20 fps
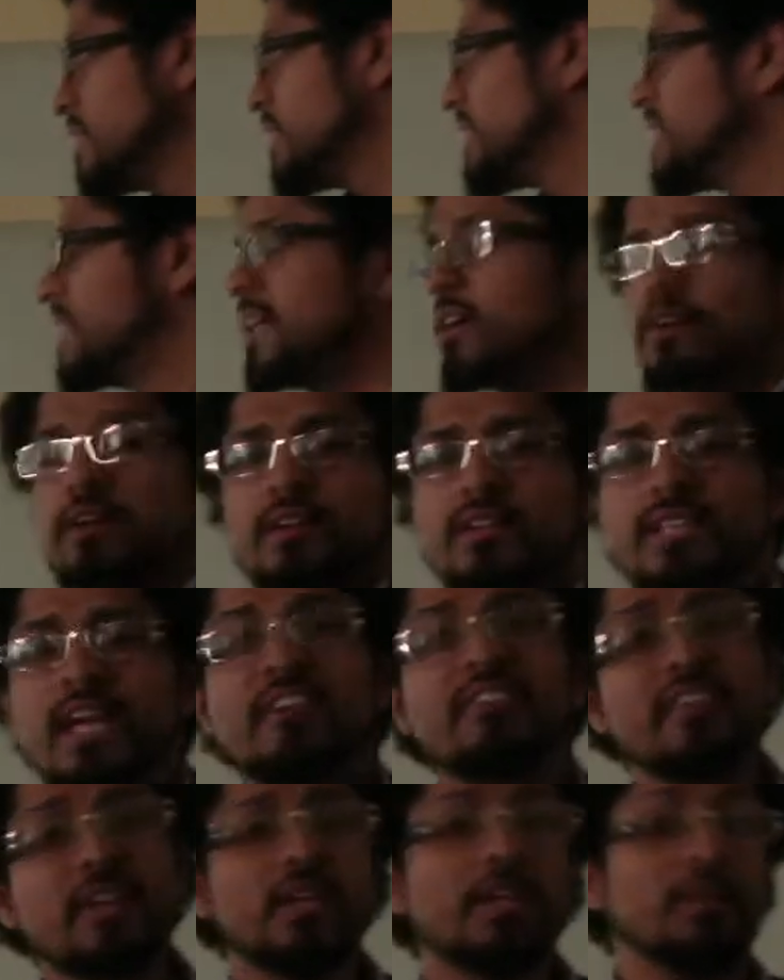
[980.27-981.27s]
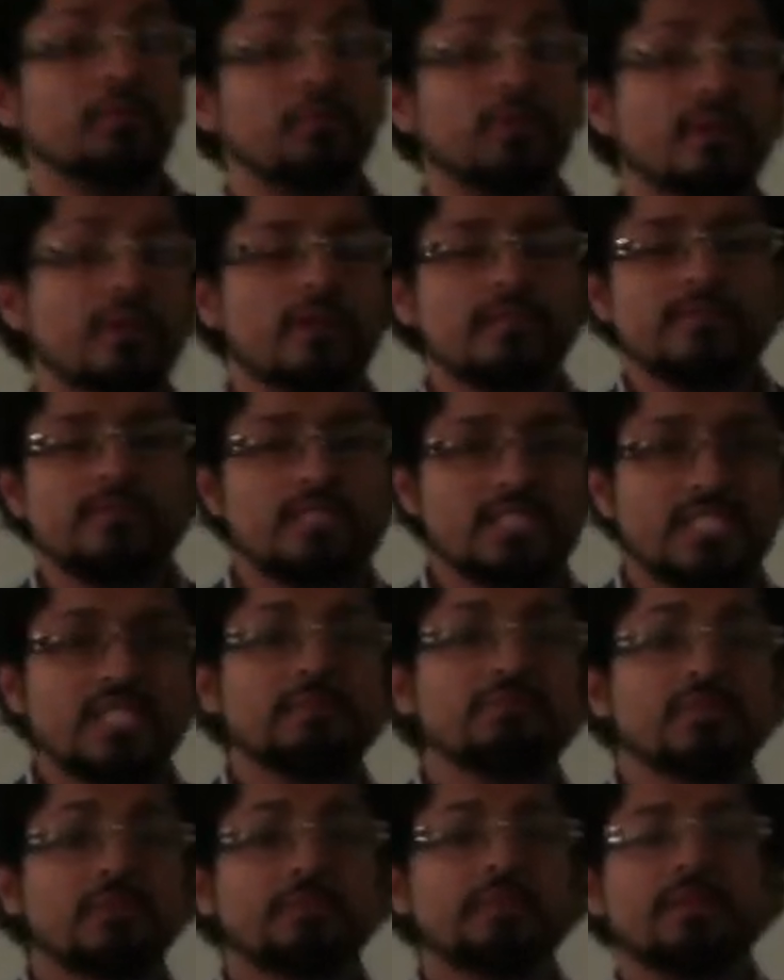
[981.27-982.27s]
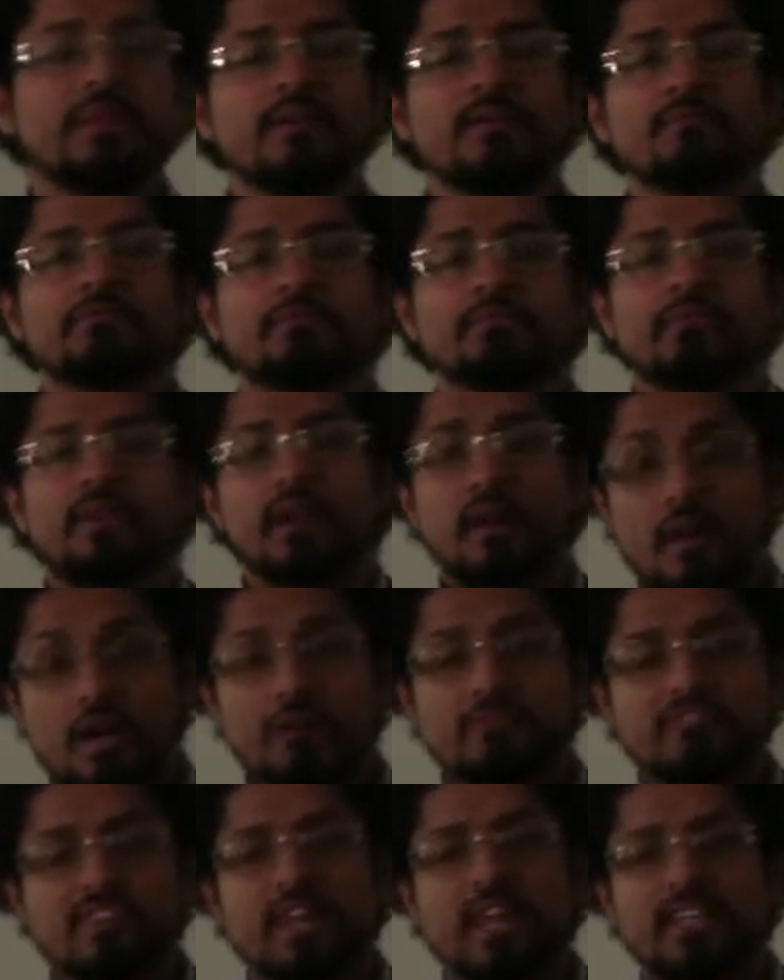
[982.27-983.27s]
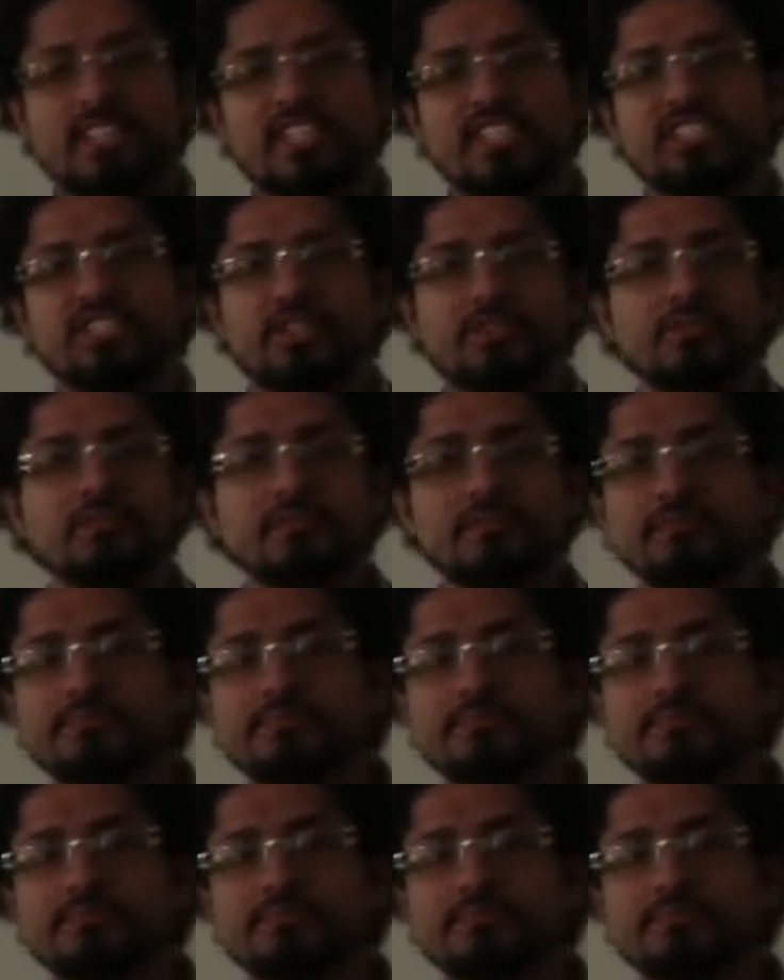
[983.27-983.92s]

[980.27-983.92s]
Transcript: Here, it definitely would seem to be a harmful act issue,